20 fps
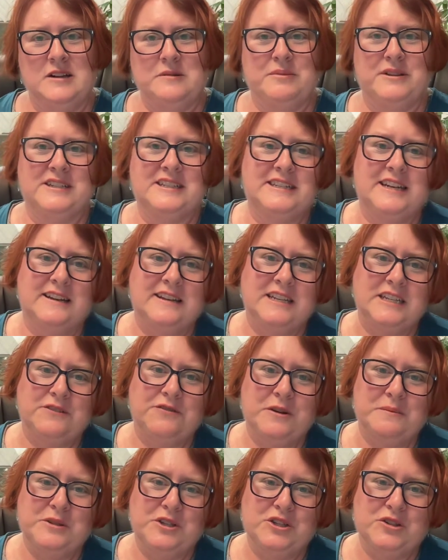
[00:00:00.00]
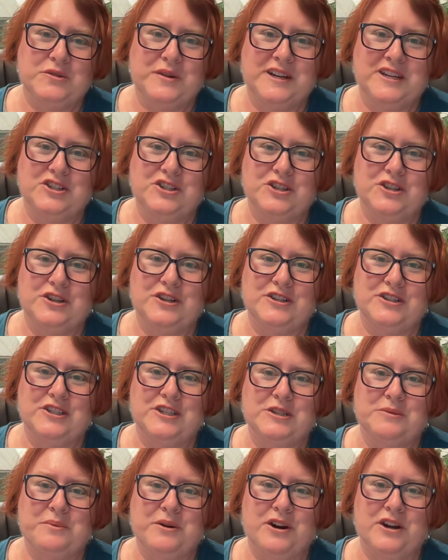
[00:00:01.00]
Placentas from
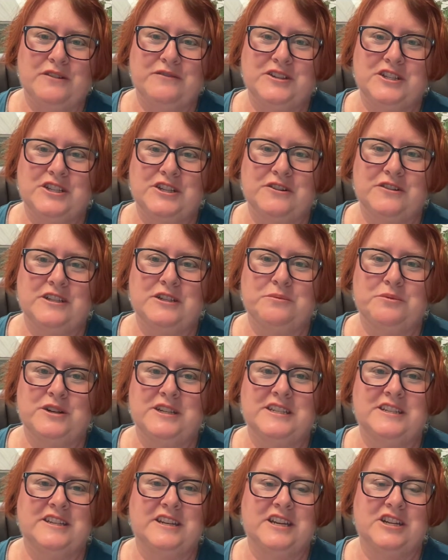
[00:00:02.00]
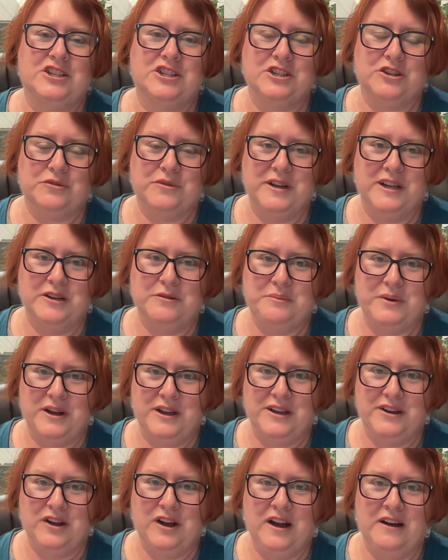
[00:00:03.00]
Strangers is part of a series of presentations created
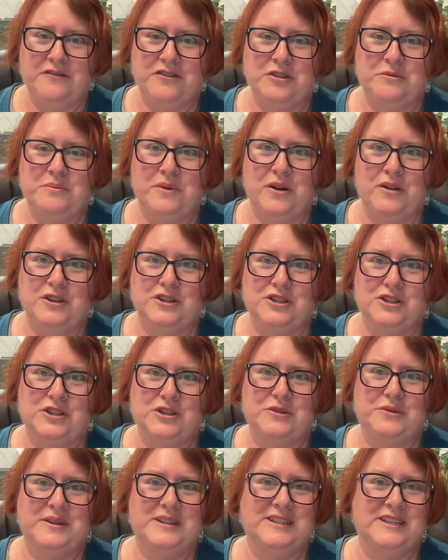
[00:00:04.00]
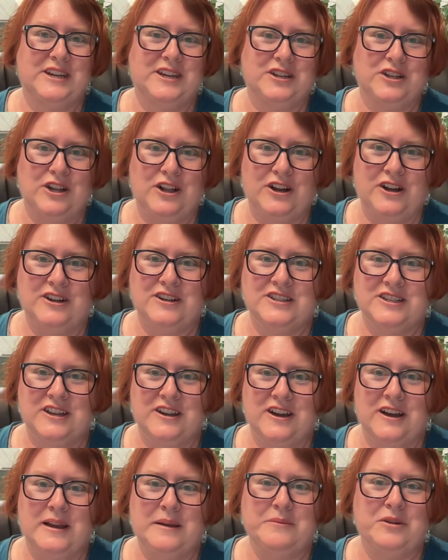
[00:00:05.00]
by an ophthalmologist who is a
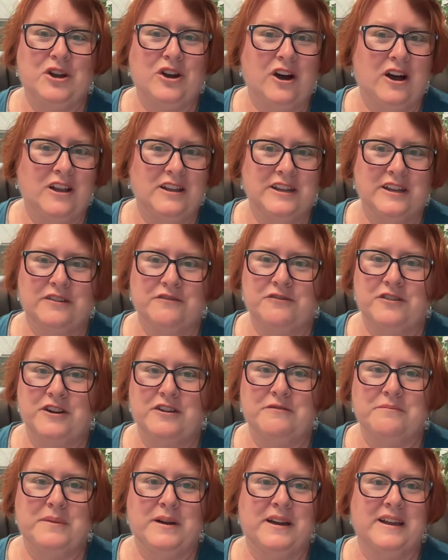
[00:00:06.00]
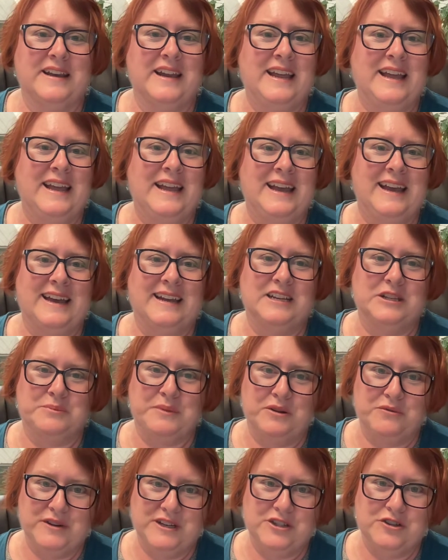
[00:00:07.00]
longtime colleague and friend of mine and is
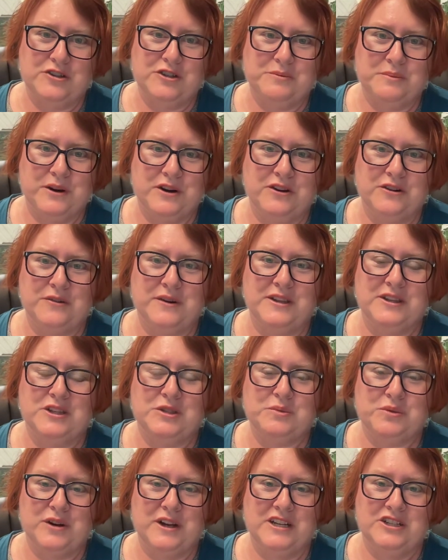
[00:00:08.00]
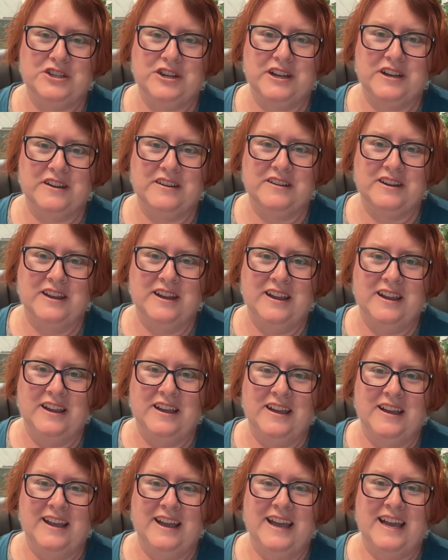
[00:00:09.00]
my research partner on this project.
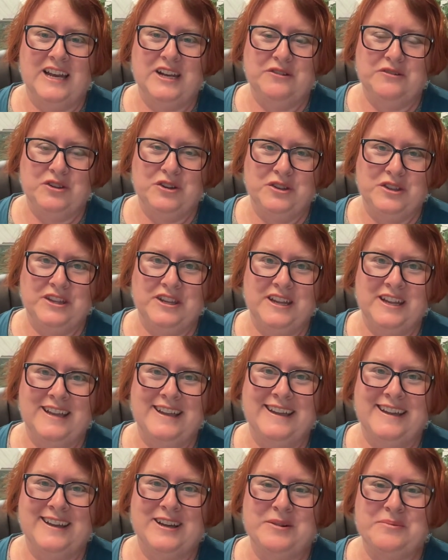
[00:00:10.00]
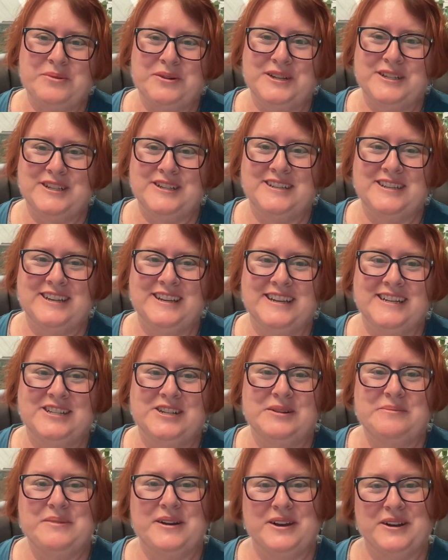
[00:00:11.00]
And if you think a
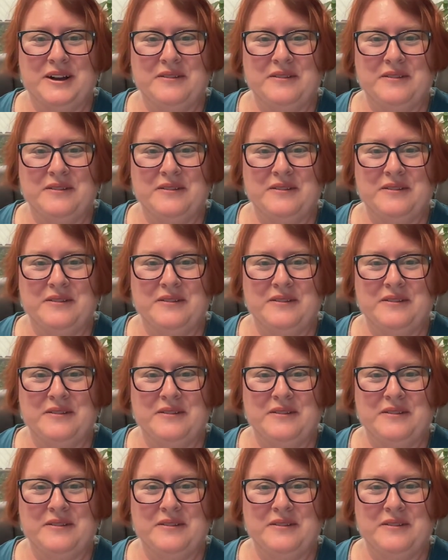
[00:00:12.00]
presentation by an